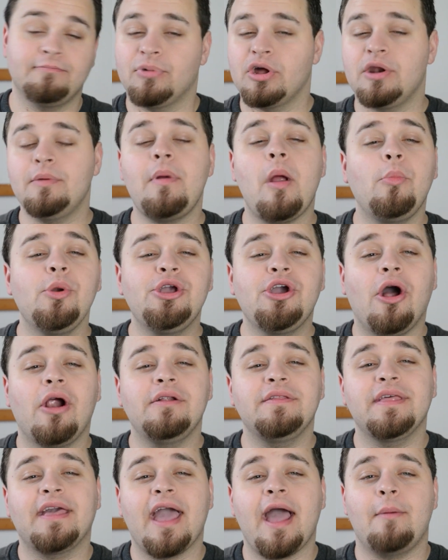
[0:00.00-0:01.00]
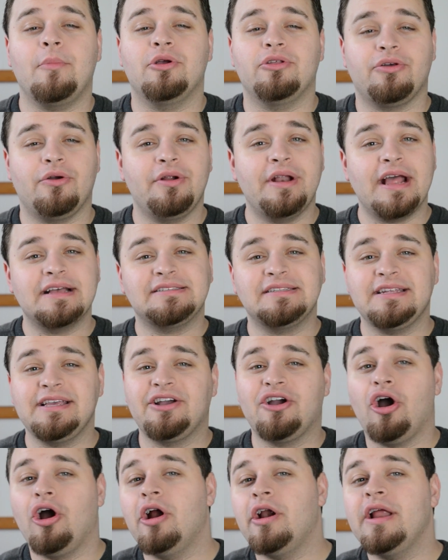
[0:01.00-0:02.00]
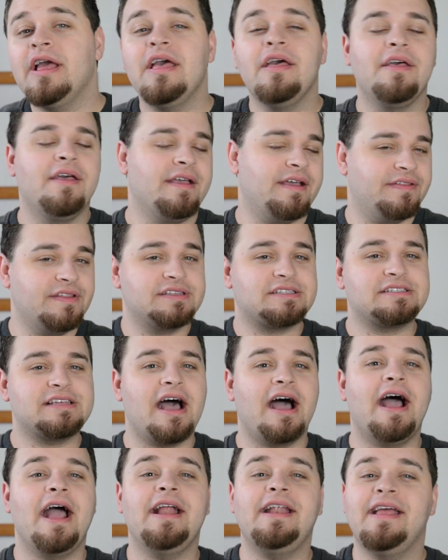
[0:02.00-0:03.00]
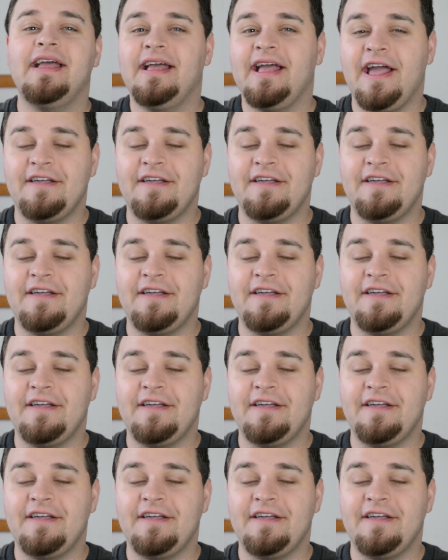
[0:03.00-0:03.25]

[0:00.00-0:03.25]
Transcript: Put a memory card in the camera, throw an SD card in the side,